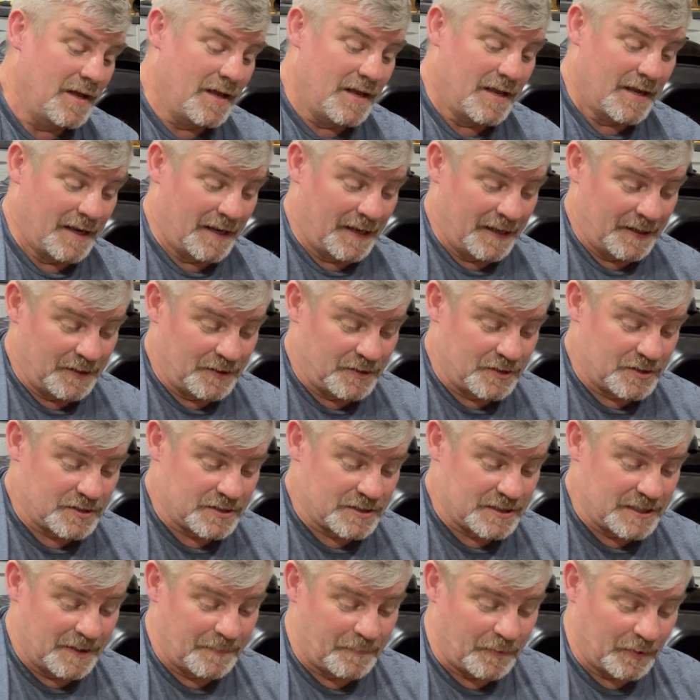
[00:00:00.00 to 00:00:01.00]
In
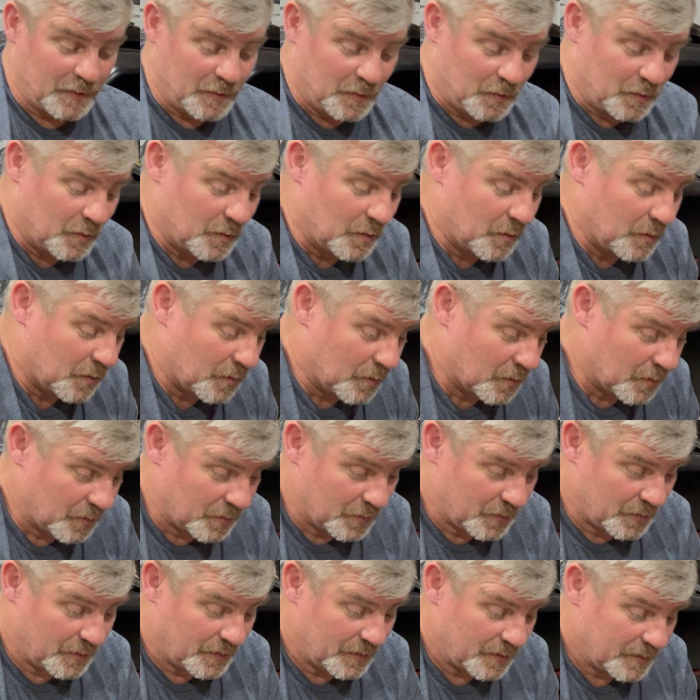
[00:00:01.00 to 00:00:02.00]
typical
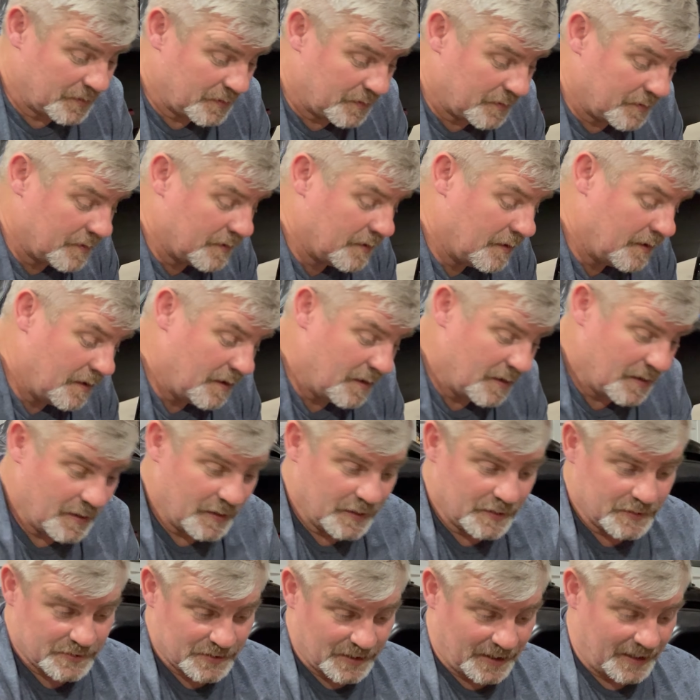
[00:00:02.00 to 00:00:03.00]

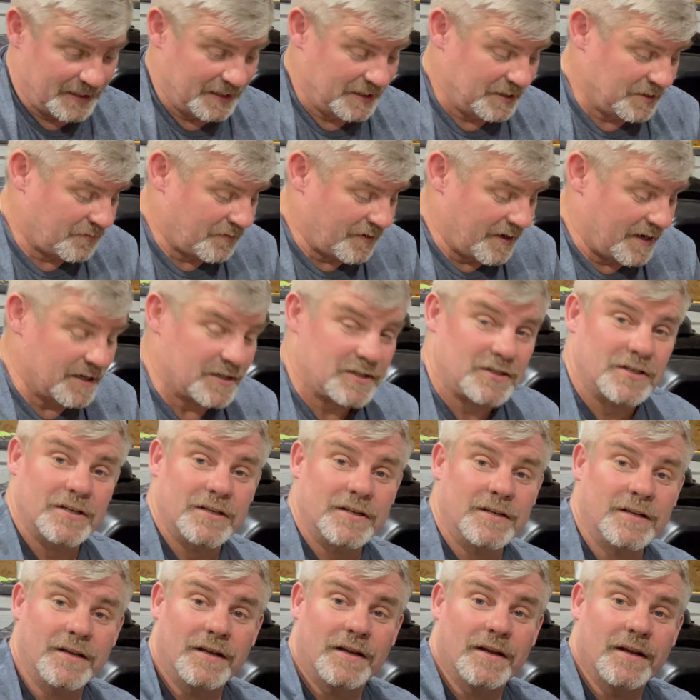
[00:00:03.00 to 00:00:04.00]
Chinese
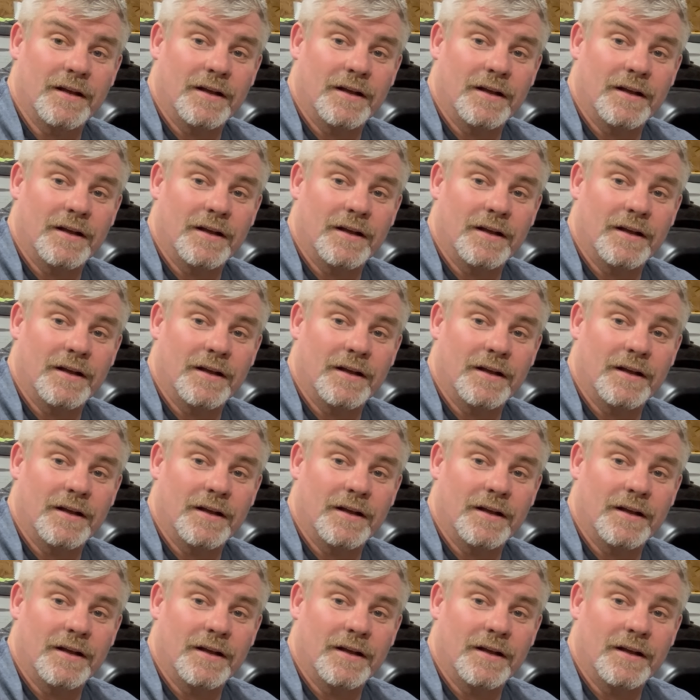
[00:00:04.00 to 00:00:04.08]
fashion,